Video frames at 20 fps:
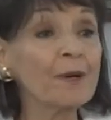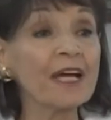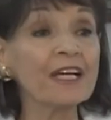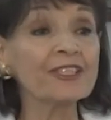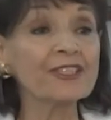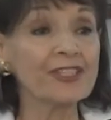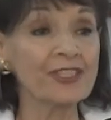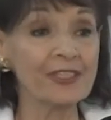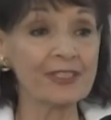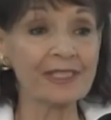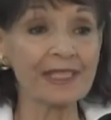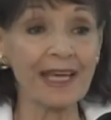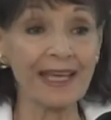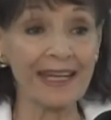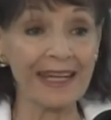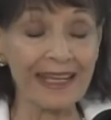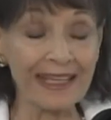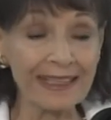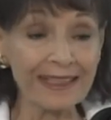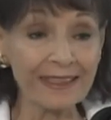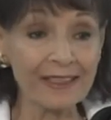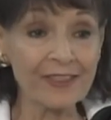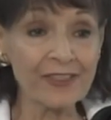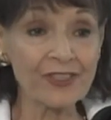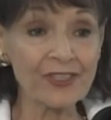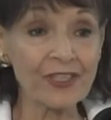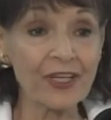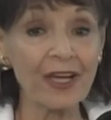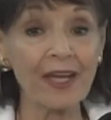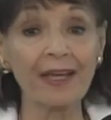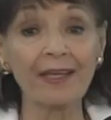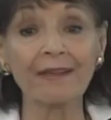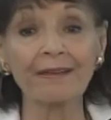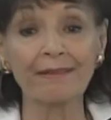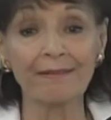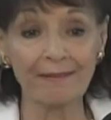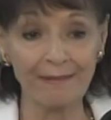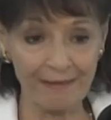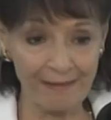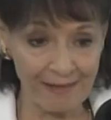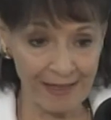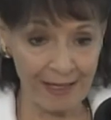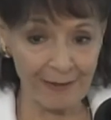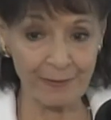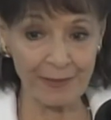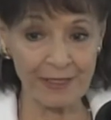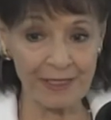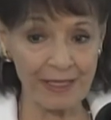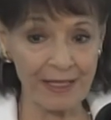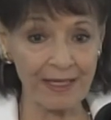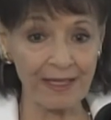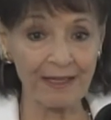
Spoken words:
and she said English, and that was it.